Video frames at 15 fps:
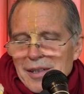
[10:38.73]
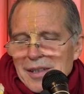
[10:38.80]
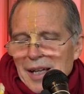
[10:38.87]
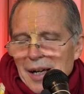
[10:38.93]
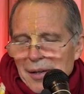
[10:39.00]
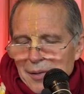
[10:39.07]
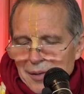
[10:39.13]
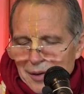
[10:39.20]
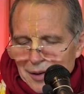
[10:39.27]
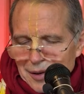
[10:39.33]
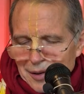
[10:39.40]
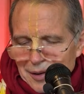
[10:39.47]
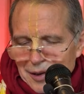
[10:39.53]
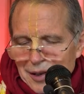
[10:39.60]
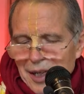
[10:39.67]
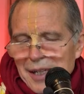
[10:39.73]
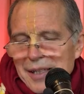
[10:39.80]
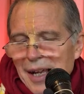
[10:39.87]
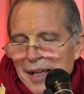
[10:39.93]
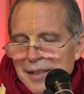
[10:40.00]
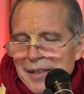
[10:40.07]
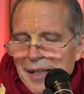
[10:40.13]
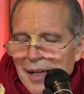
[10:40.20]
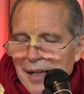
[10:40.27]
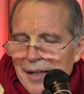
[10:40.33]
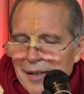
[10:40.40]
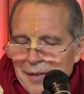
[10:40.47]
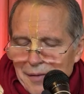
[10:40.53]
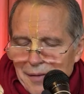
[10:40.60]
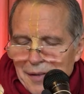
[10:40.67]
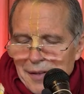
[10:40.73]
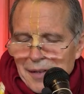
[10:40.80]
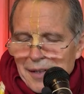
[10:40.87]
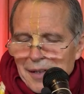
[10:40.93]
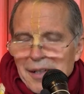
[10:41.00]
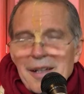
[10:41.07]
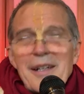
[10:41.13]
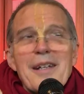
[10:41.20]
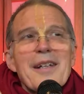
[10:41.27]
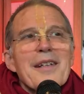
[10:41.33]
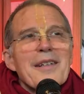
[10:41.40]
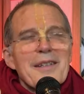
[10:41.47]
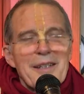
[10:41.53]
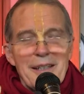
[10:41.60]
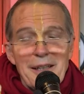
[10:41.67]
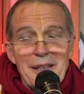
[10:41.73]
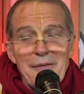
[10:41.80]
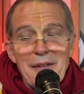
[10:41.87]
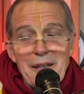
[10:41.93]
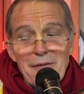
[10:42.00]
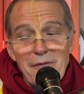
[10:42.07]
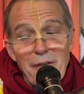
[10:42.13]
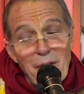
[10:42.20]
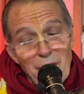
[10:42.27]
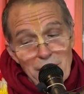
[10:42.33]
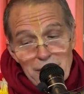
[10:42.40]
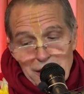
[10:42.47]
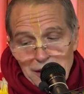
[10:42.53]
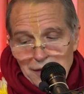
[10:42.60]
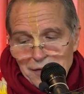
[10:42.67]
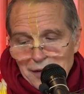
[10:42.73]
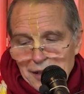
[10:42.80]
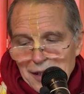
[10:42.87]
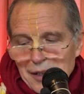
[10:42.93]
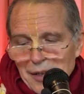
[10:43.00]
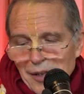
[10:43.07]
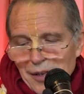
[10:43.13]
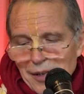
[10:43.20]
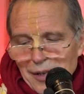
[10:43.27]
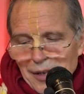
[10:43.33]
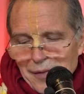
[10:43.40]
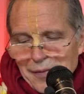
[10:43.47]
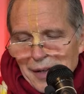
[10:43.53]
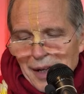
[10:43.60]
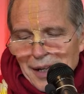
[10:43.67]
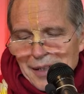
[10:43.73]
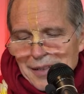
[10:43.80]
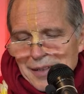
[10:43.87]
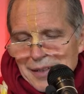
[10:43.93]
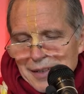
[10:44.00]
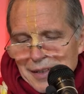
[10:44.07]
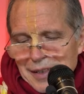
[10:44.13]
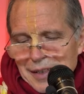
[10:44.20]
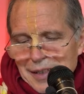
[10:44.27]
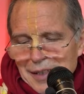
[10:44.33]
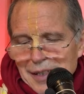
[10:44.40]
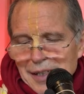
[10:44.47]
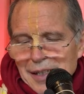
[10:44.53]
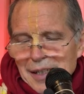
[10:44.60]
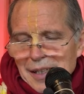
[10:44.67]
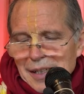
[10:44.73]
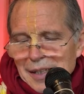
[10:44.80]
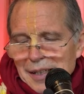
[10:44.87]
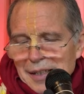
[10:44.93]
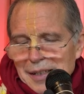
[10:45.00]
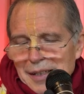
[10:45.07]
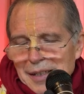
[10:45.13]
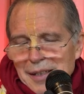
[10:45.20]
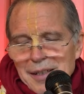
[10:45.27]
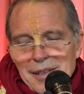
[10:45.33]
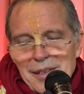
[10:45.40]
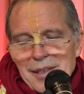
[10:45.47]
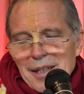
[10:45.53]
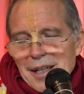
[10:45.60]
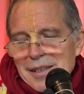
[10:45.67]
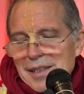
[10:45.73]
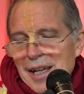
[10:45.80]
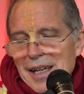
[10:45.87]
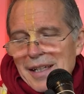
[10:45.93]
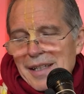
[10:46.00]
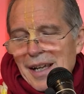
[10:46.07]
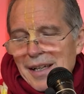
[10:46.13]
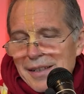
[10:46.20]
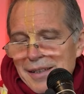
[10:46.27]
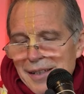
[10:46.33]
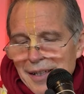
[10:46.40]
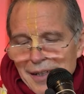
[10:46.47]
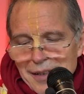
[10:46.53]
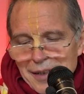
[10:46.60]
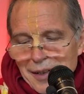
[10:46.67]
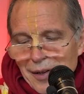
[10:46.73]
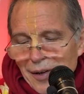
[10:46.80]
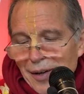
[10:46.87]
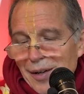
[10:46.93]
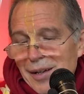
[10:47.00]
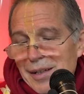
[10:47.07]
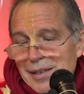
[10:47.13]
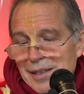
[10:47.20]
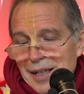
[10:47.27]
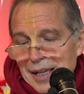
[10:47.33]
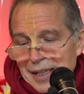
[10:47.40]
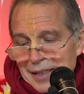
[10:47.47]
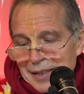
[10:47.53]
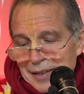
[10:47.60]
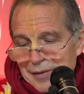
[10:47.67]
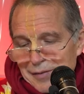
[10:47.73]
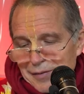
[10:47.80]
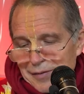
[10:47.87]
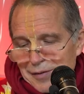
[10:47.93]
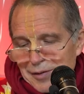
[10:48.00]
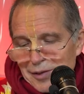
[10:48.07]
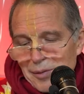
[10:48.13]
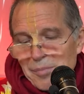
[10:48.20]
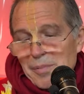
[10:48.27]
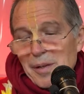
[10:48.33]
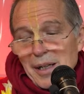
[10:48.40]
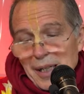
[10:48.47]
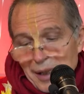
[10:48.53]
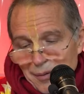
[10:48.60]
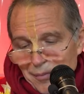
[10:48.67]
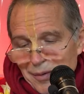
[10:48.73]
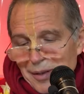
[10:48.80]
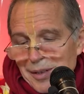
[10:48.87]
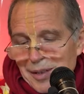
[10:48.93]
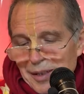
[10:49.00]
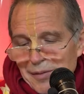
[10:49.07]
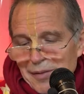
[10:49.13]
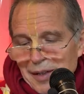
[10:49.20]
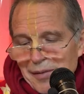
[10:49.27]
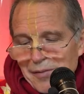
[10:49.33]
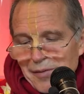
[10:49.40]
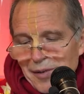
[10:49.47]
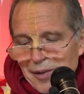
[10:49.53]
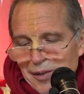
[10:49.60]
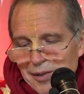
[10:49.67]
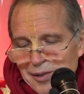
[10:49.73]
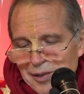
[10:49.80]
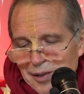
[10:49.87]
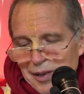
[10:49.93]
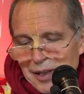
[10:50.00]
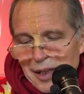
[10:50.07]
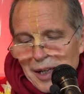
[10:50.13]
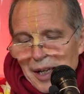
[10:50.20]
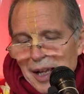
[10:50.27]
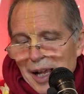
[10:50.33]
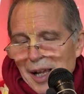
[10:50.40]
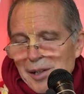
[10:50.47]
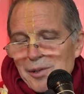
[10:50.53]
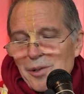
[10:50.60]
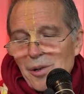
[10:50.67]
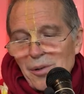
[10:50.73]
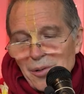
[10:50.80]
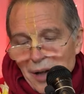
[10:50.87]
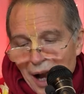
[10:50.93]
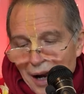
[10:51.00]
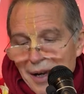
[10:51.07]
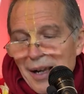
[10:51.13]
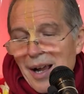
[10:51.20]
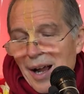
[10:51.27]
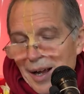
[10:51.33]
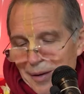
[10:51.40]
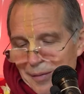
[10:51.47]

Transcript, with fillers: out to Chaitanya, the living force within all of us. Krishna Chaitanya, the all-attractive, supreme living force, and Gauranga,